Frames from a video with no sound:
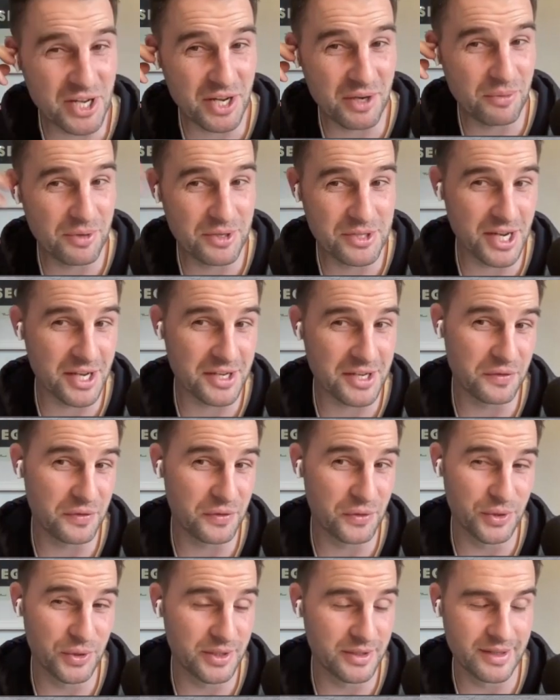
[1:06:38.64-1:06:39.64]
ge- we're gender
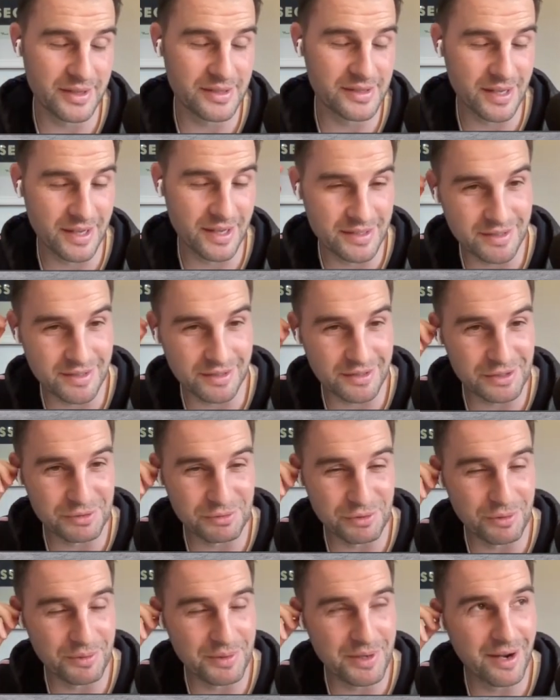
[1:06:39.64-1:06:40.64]
fluid these days. I don't know
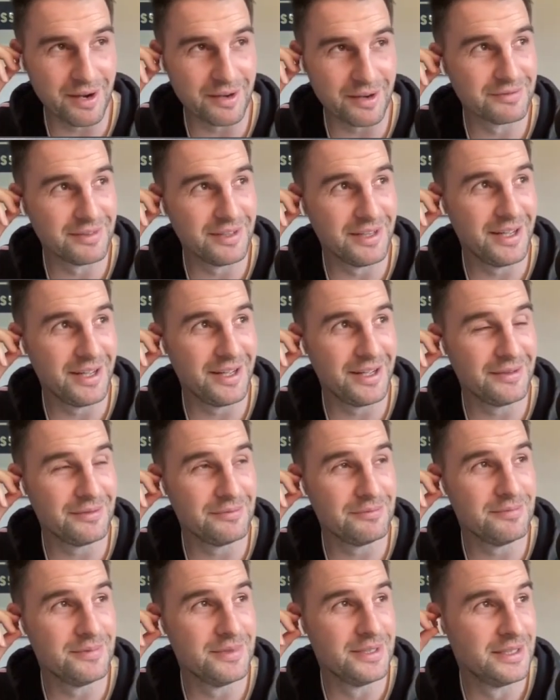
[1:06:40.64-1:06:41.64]
what yeah. we are.
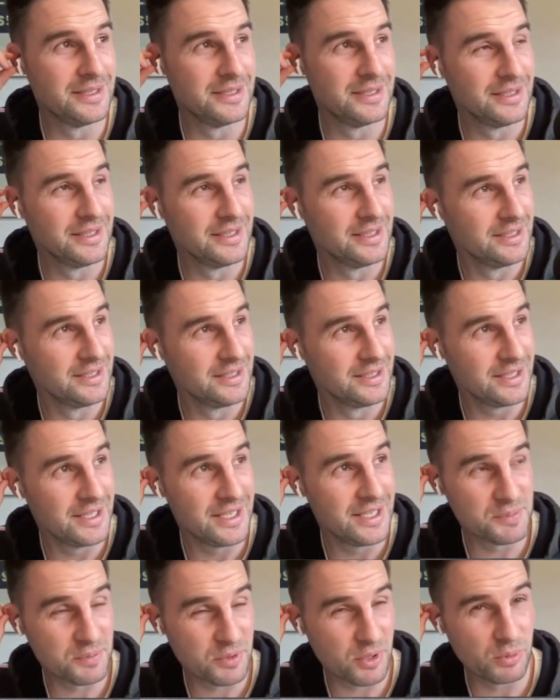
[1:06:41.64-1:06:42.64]
Um,
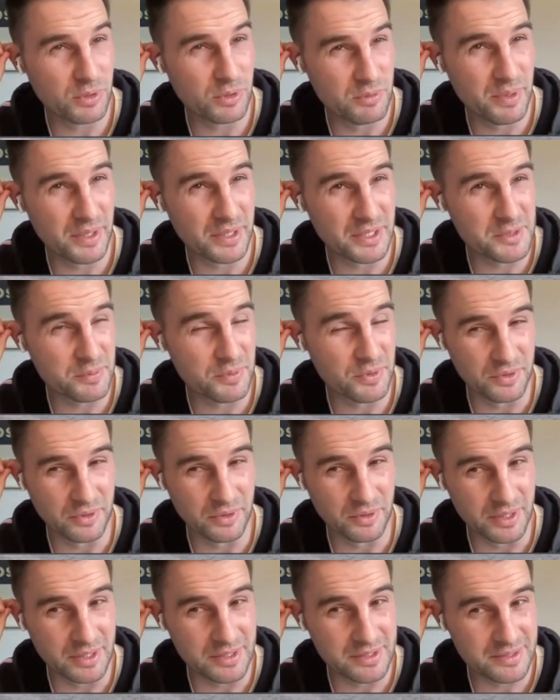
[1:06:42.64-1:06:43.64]
he's probably big spoon.
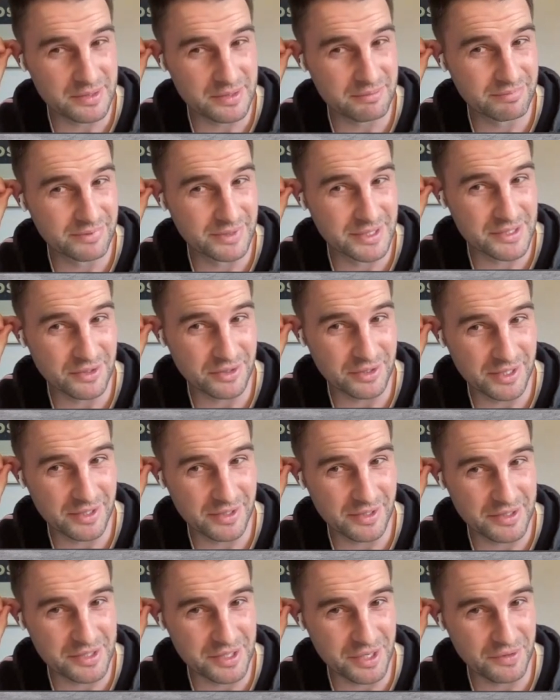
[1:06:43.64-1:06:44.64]
Though. Let's let's not
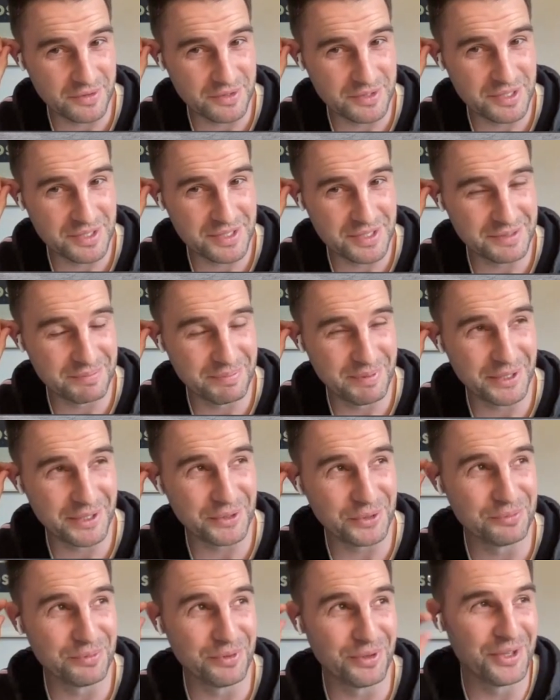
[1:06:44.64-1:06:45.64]
kid ourselves. he's a big
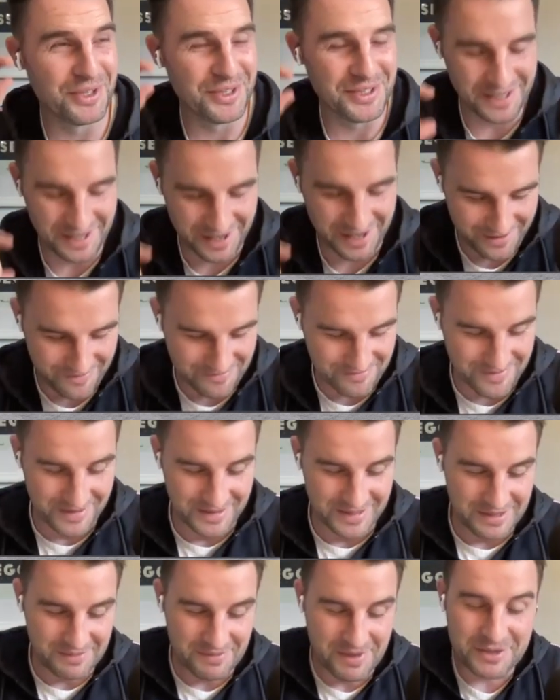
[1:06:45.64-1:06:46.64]
old boy. Um,
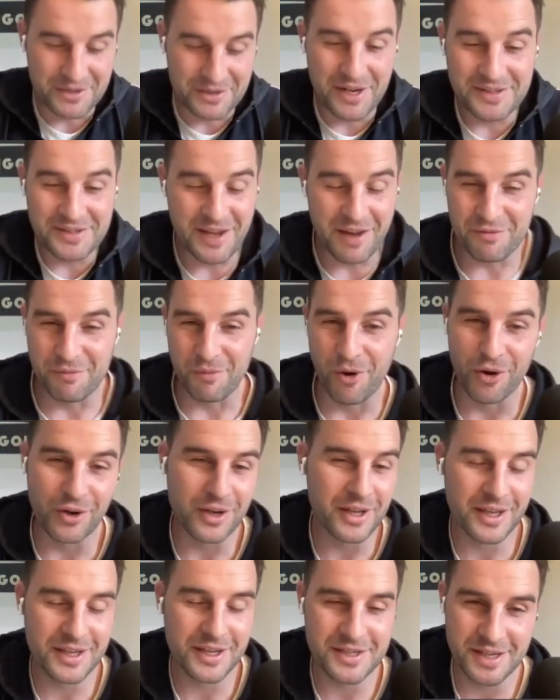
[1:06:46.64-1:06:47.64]
mate, great to have him
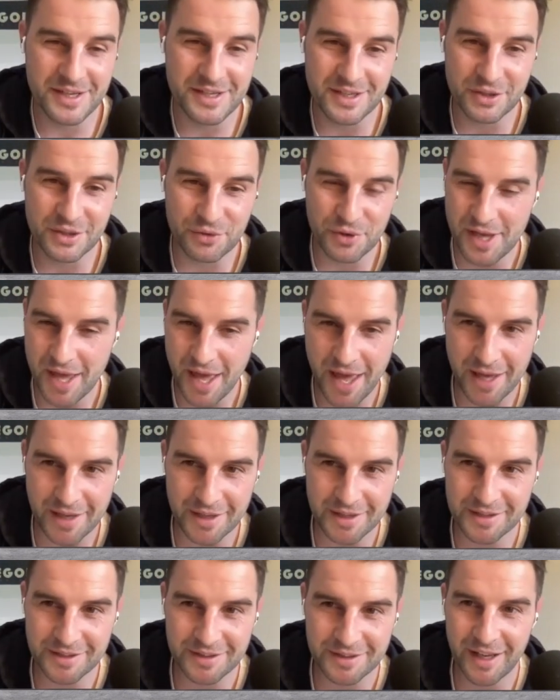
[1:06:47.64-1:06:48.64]
on. Nick. He's he's a great
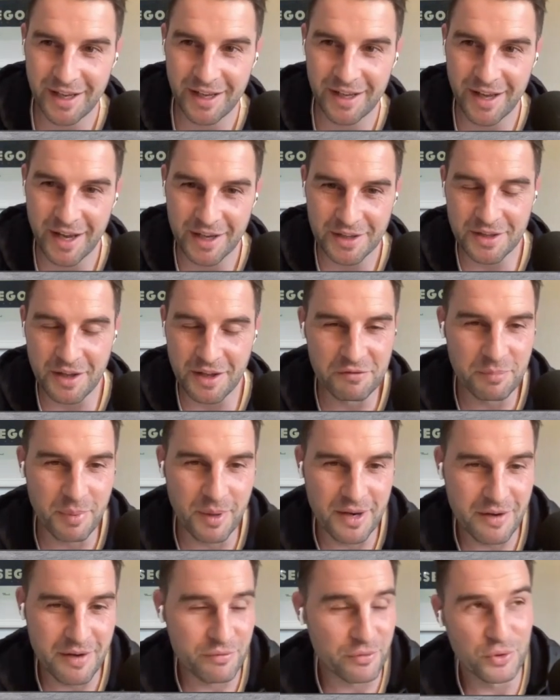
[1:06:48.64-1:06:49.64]
egg uh, and loved
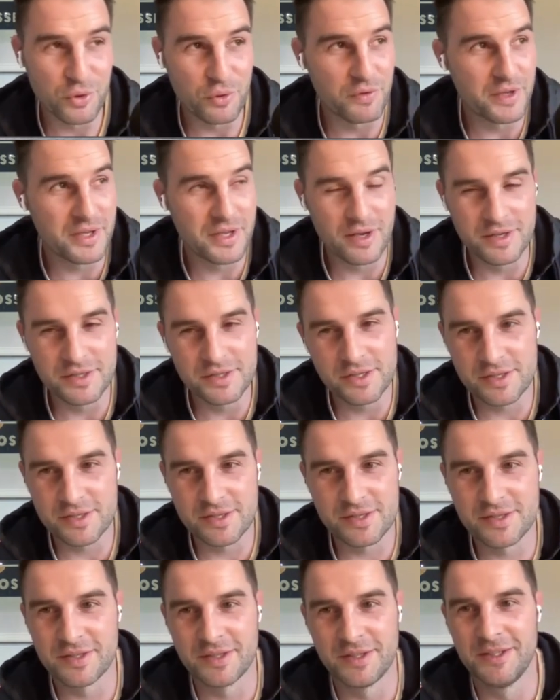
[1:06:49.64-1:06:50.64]
by everyone over here. He's
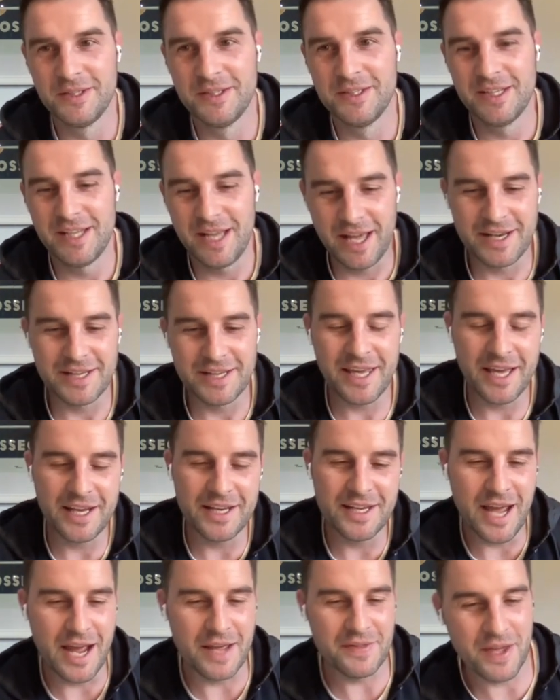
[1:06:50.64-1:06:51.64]
just, and
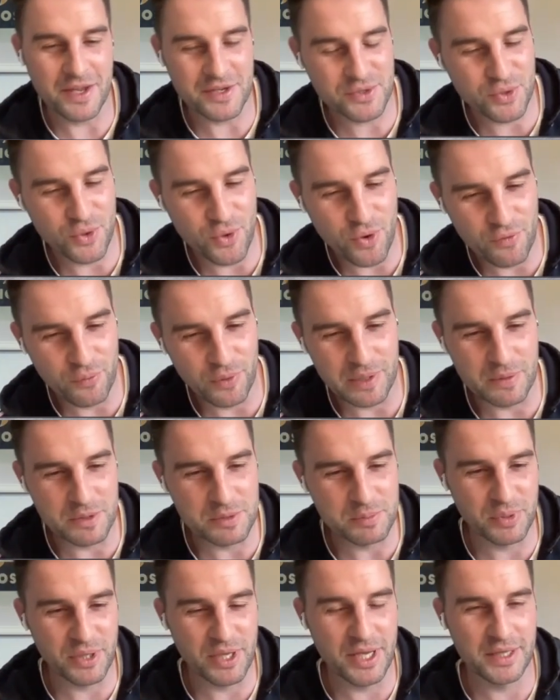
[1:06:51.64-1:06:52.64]
again, he had that sort of when he
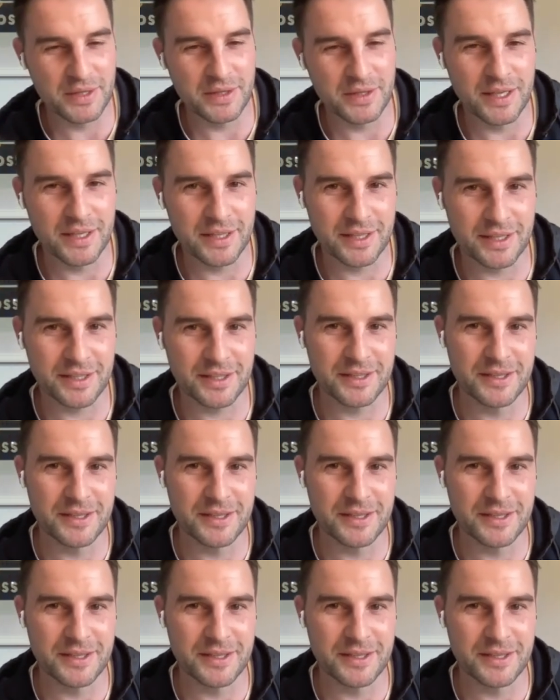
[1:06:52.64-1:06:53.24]
was playing like